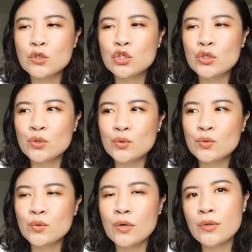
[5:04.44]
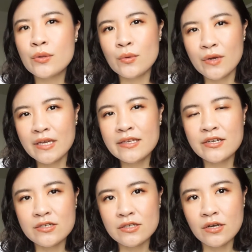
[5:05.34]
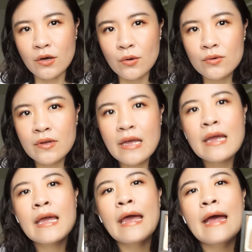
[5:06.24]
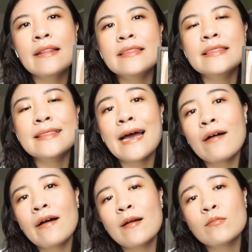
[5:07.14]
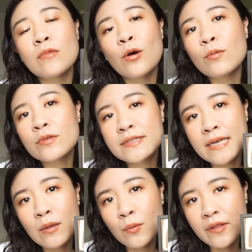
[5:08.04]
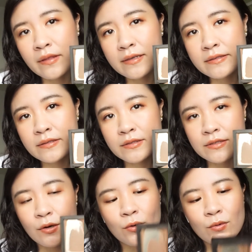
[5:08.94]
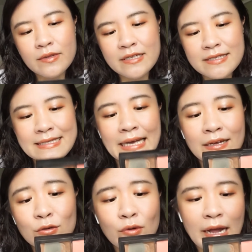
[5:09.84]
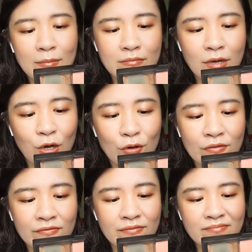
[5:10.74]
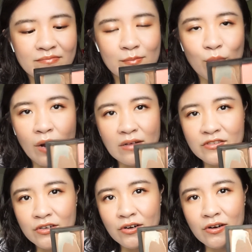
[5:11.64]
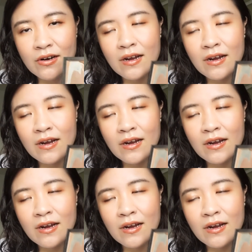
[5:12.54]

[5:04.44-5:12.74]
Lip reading: 2 or 3 years ago, and now I'm almost done with it. So this 10 gram of bronzer